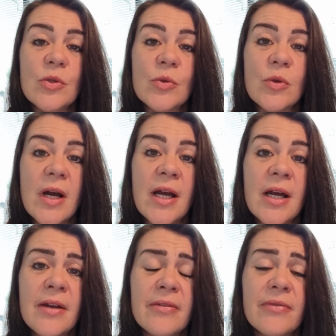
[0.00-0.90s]
So I
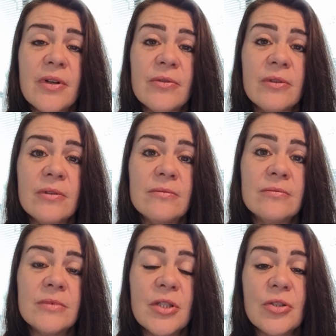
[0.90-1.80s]
have
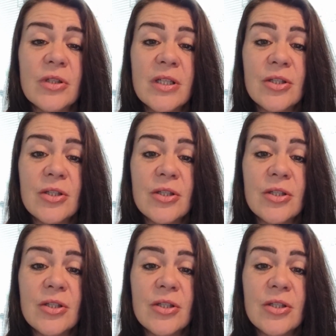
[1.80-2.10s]
literally